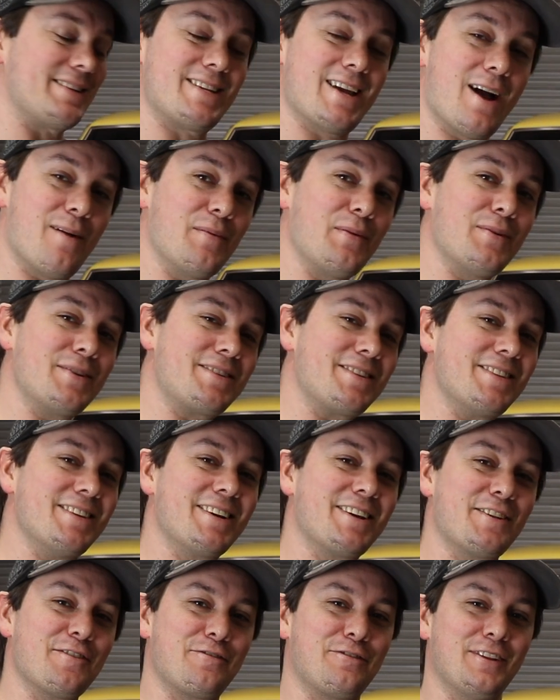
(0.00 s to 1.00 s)
Tell me what you
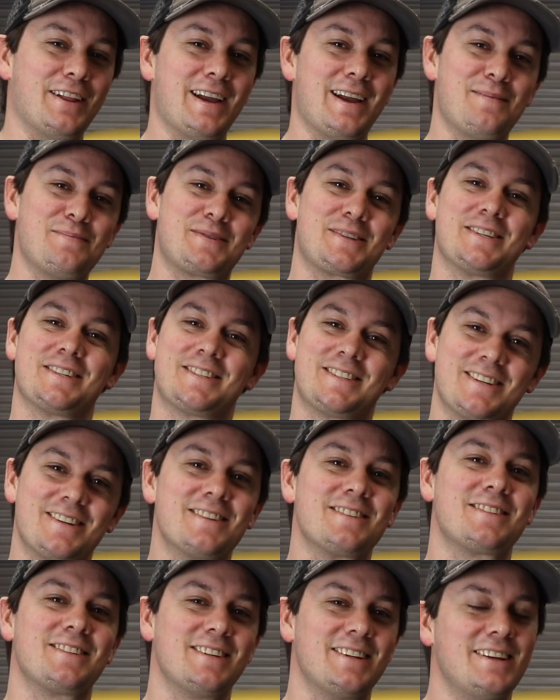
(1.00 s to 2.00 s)
think of the flames, because
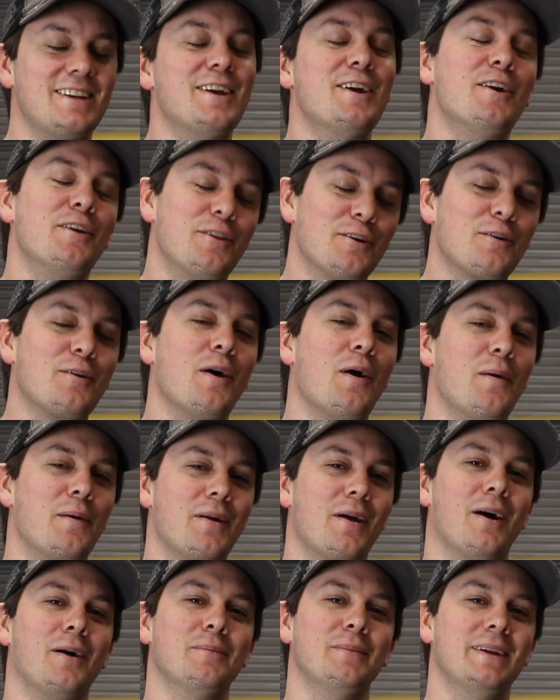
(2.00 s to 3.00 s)
seriously, they're growing
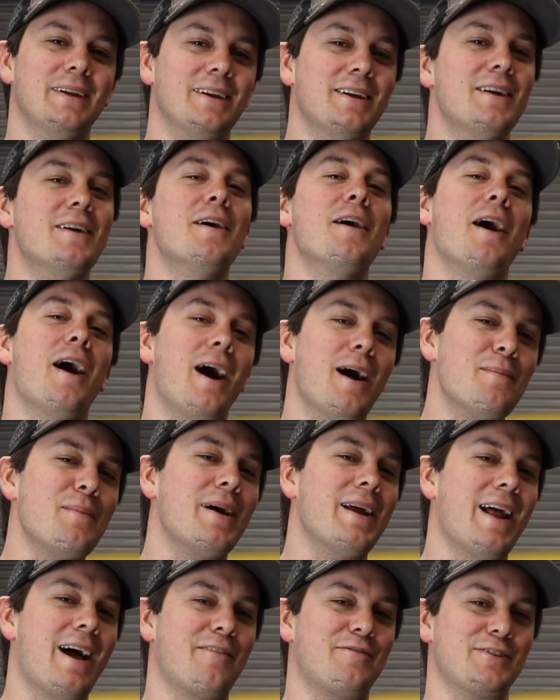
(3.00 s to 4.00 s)
on me. I
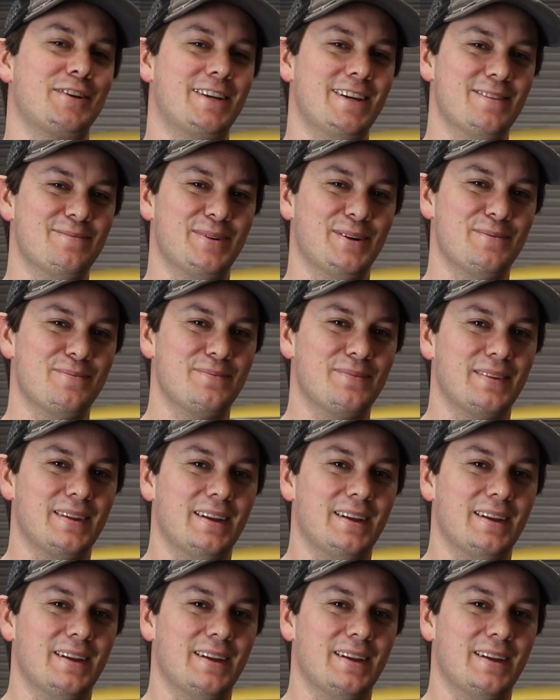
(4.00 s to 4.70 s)
might have to keep them.